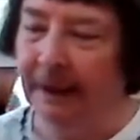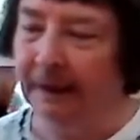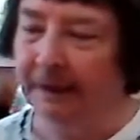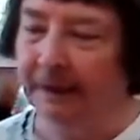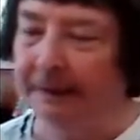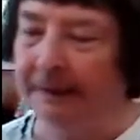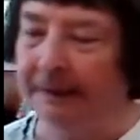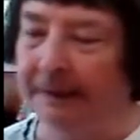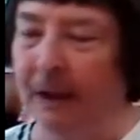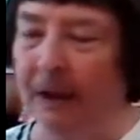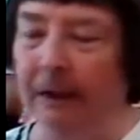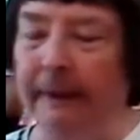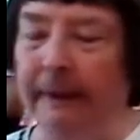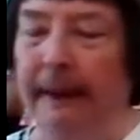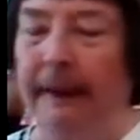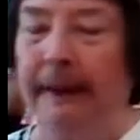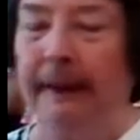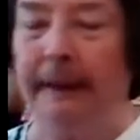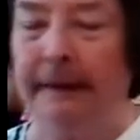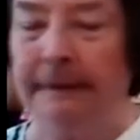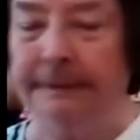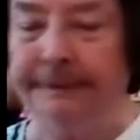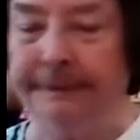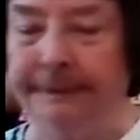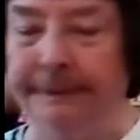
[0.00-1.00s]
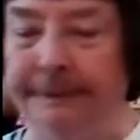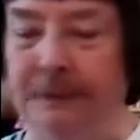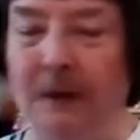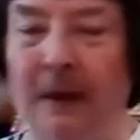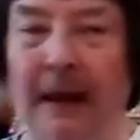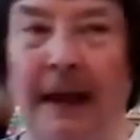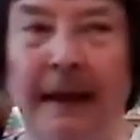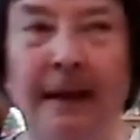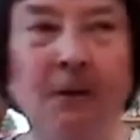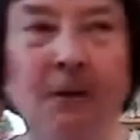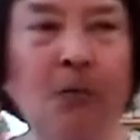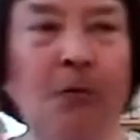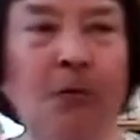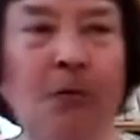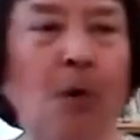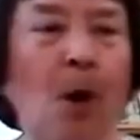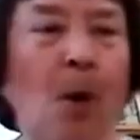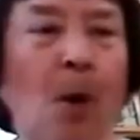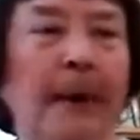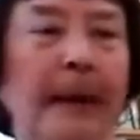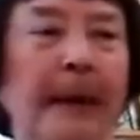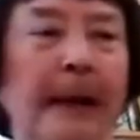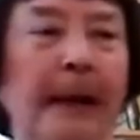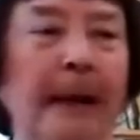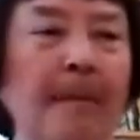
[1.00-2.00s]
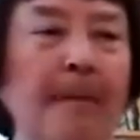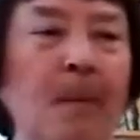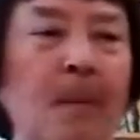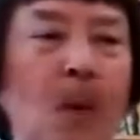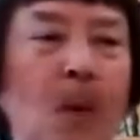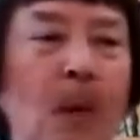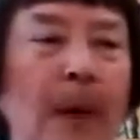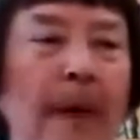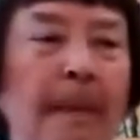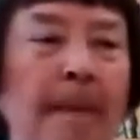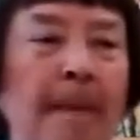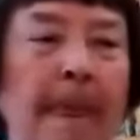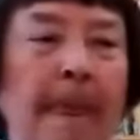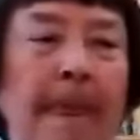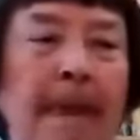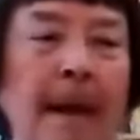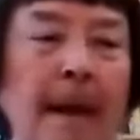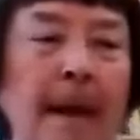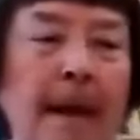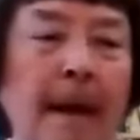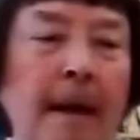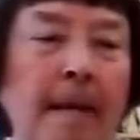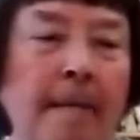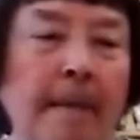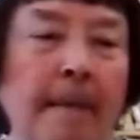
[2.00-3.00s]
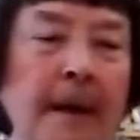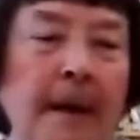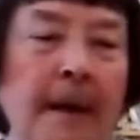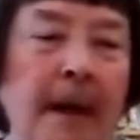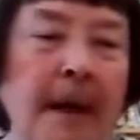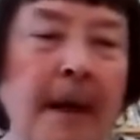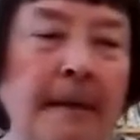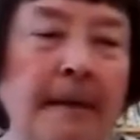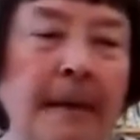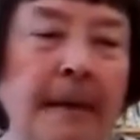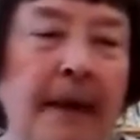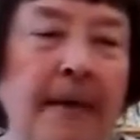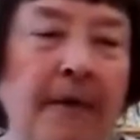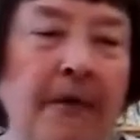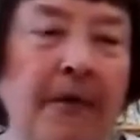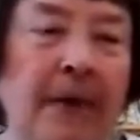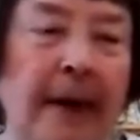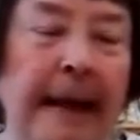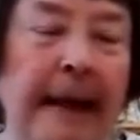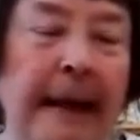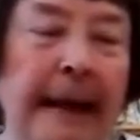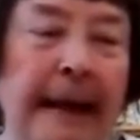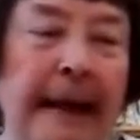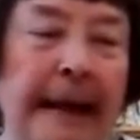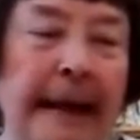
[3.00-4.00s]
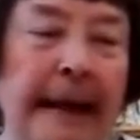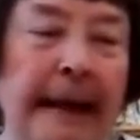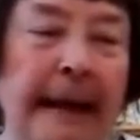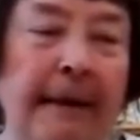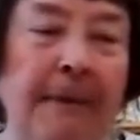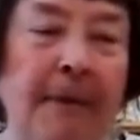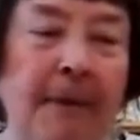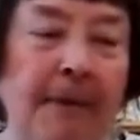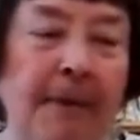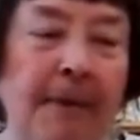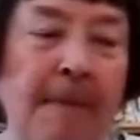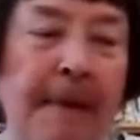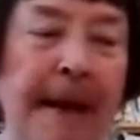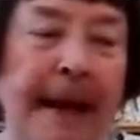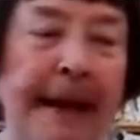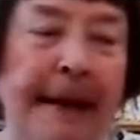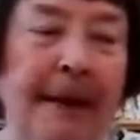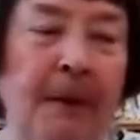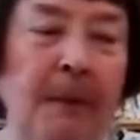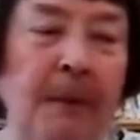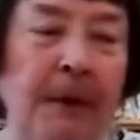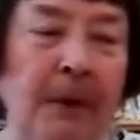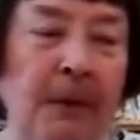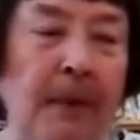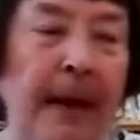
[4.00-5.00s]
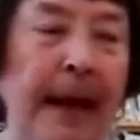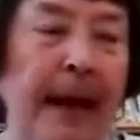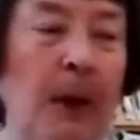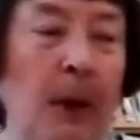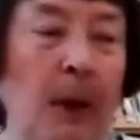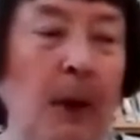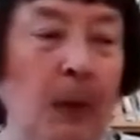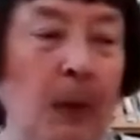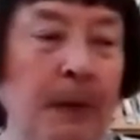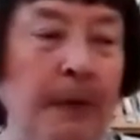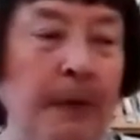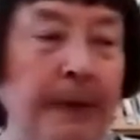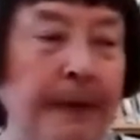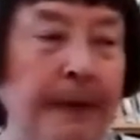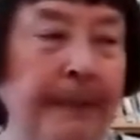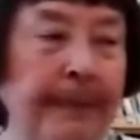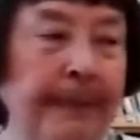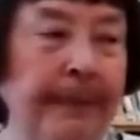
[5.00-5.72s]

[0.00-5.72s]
Yes, all righty. Well, I don't grow it anymore because I finally gave up the battle with the raccoons.